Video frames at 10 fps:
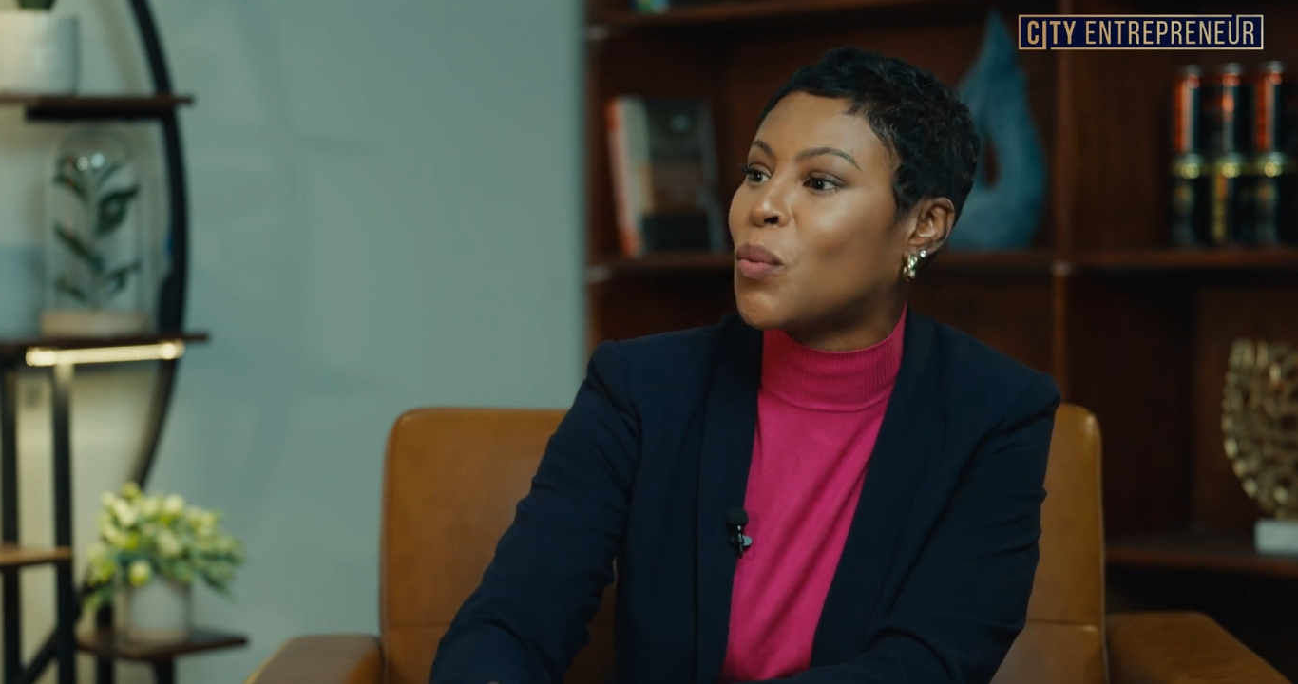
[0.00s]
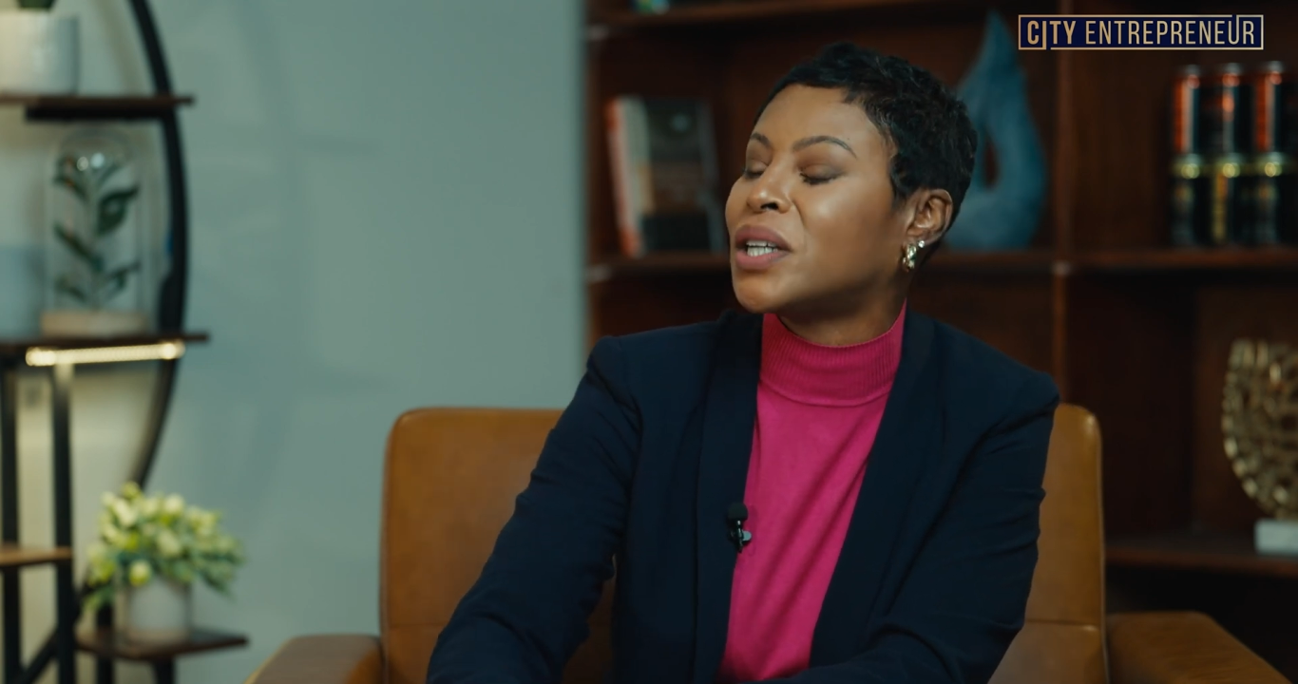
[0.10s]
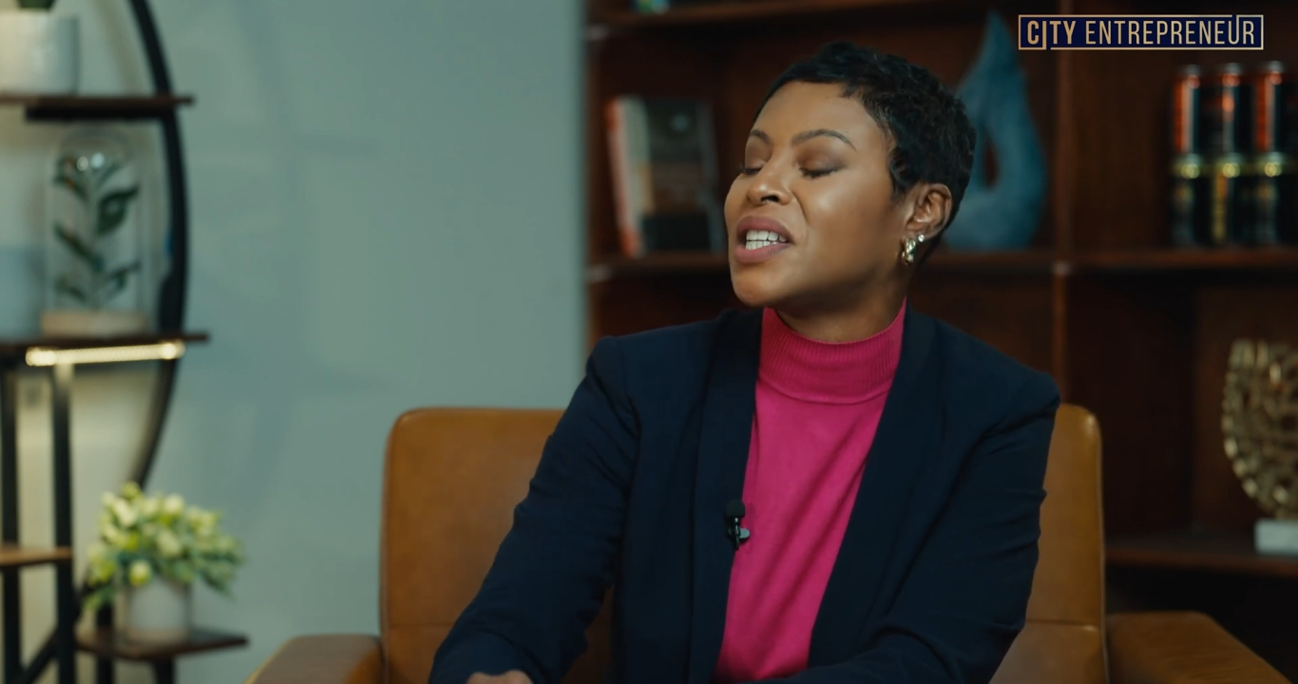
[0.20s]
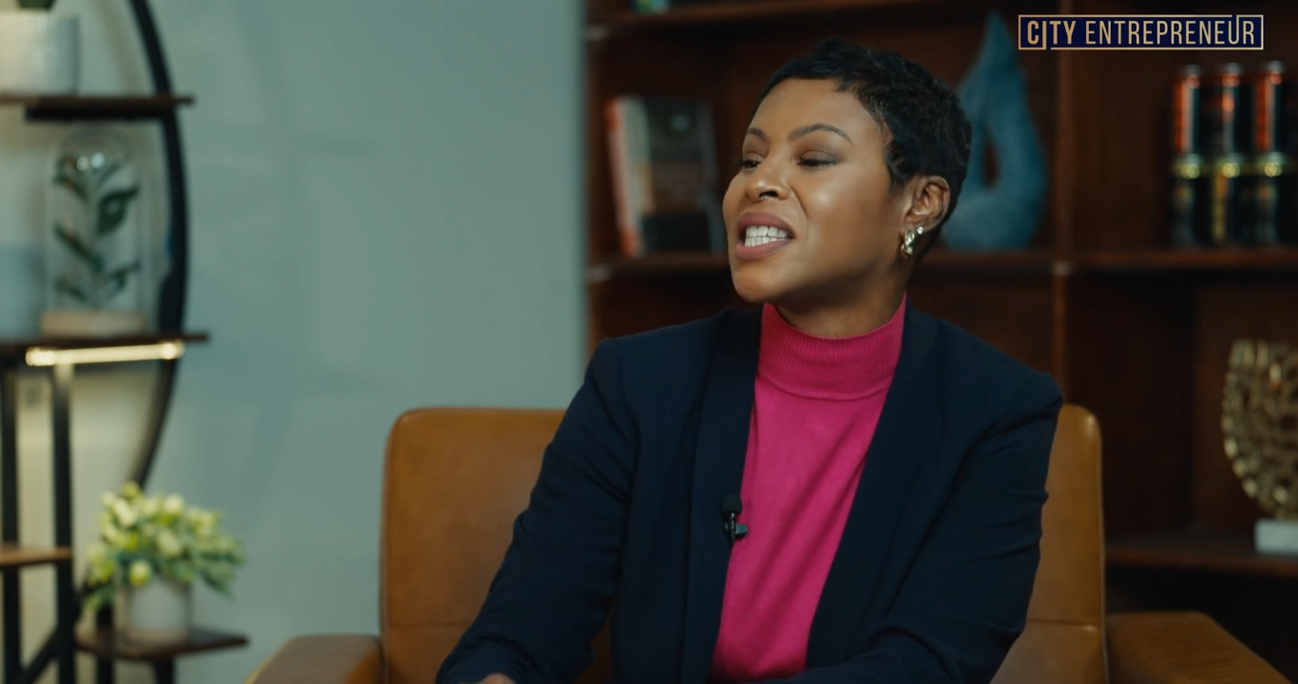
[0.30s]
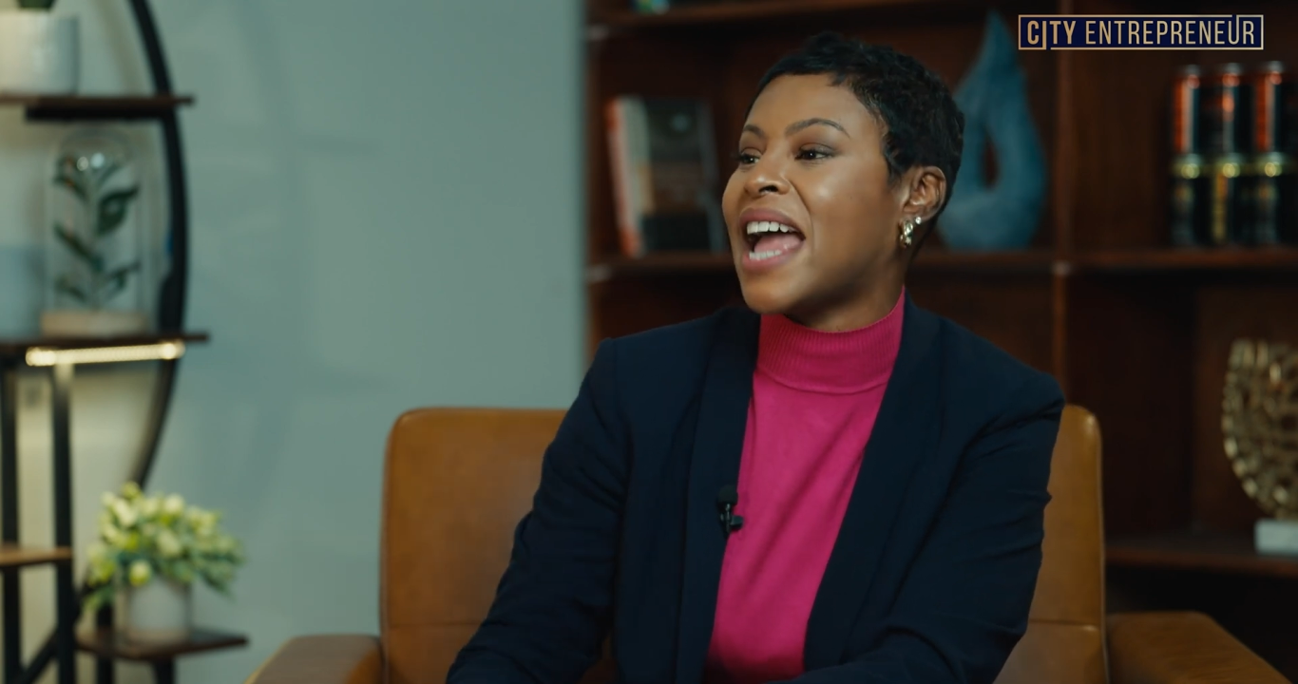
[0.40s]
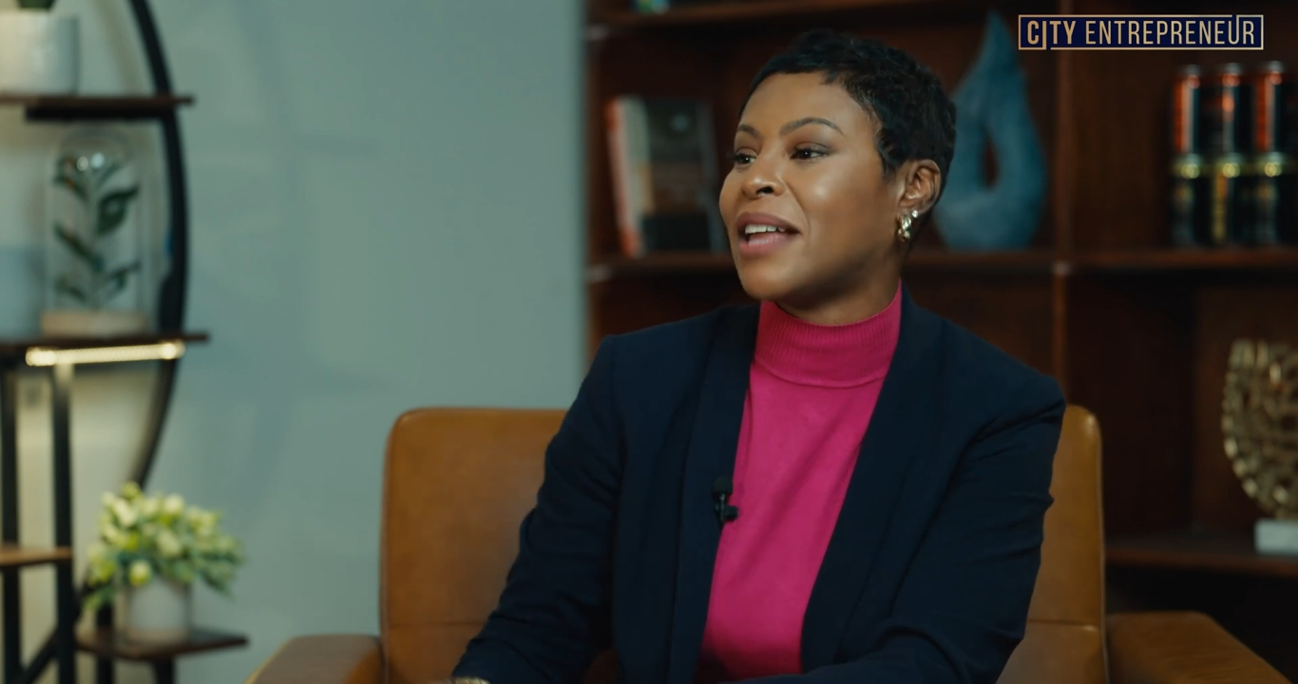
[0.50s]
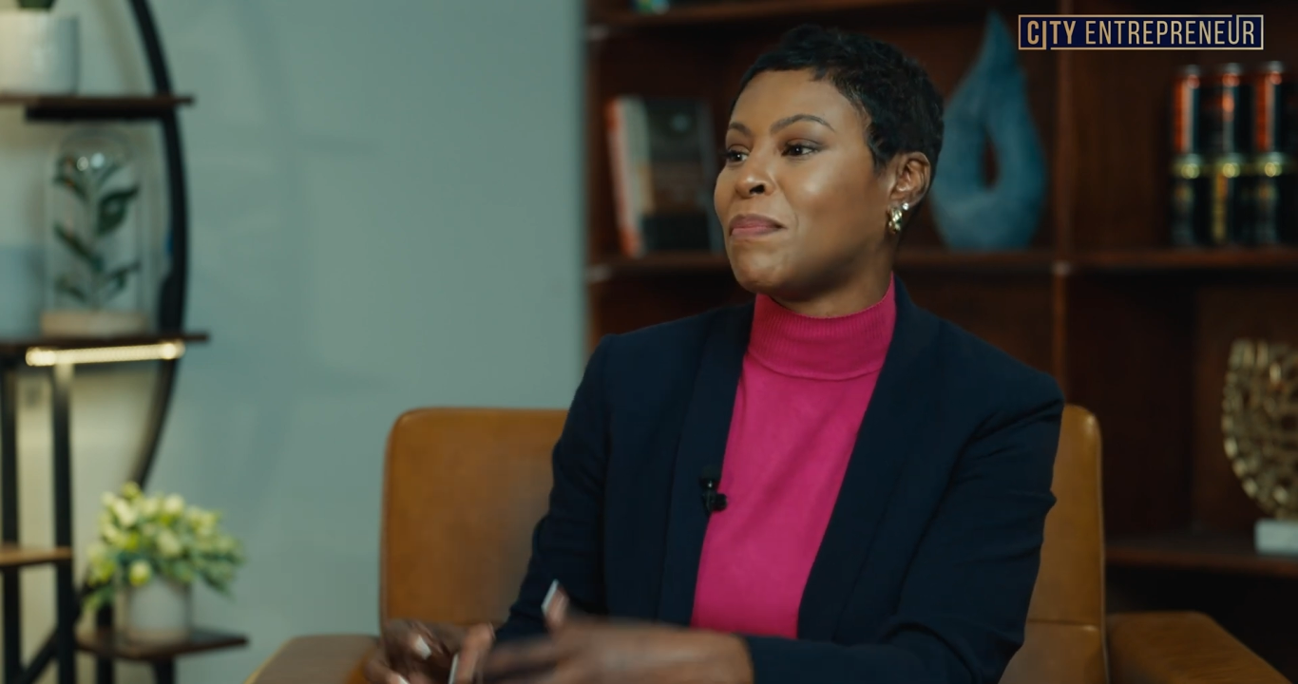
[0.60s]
what does that